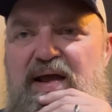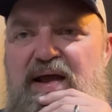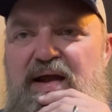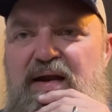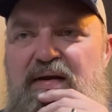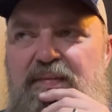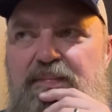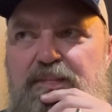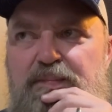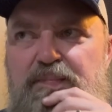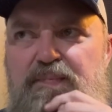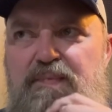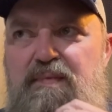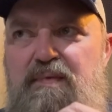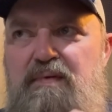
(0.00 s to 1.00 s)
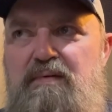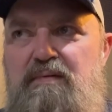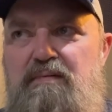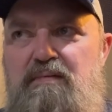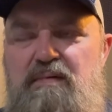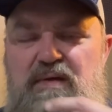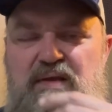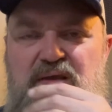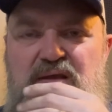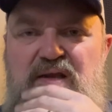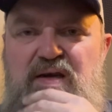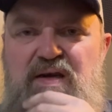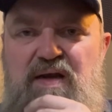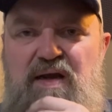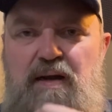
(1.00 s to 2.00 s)
and
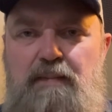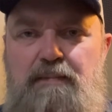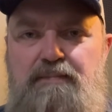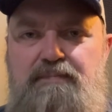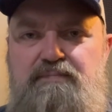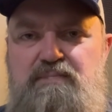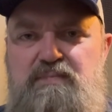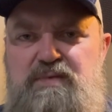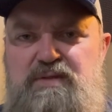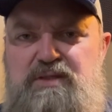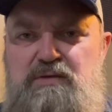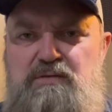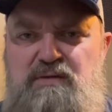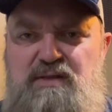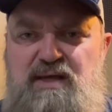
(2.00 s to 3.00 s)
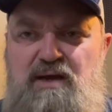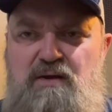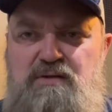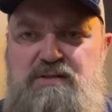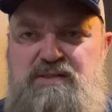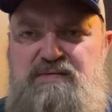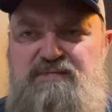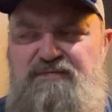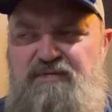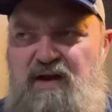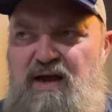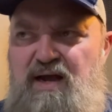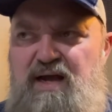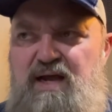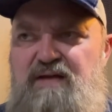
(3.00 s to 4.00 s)
and um,
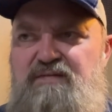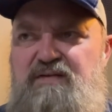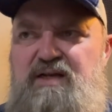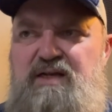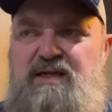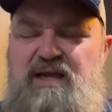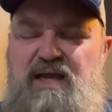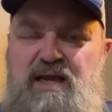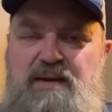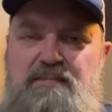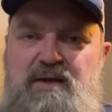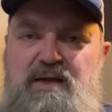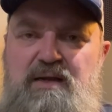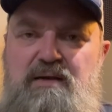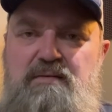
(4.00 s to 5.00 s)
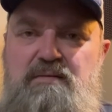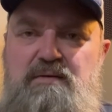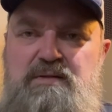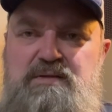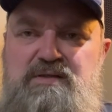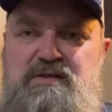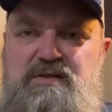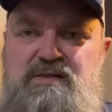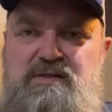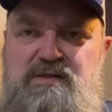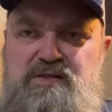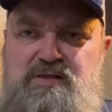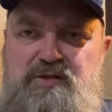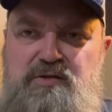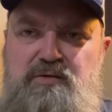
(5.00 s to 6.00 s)
2005, he came in to the
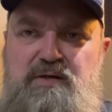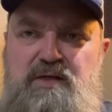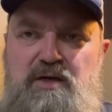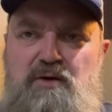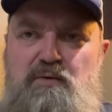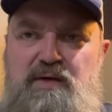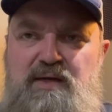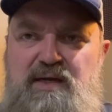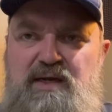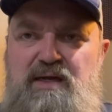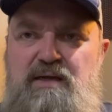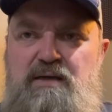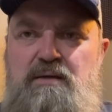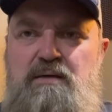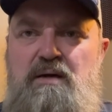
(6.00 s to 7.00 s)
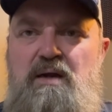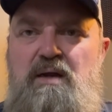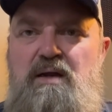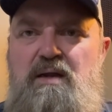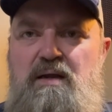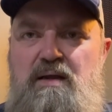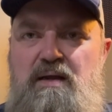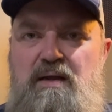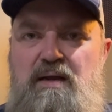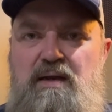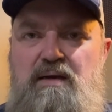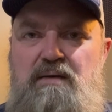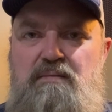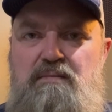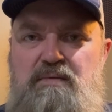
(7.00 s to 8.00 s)
studio again
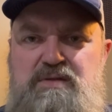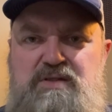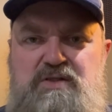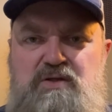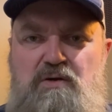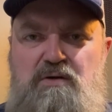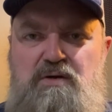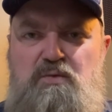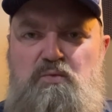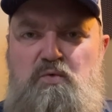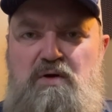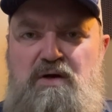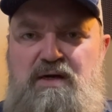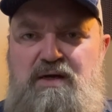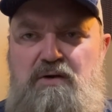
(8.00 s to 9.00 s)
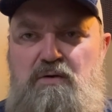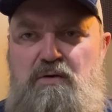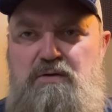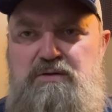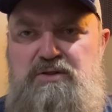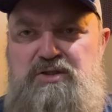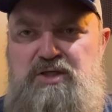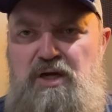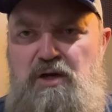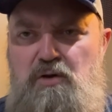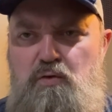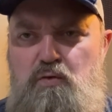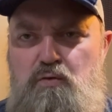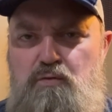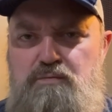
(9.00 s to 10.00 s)
and started working on
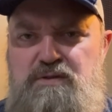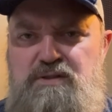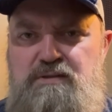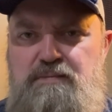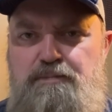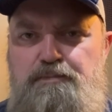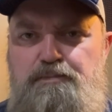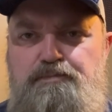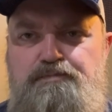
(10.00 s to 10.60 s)
toes.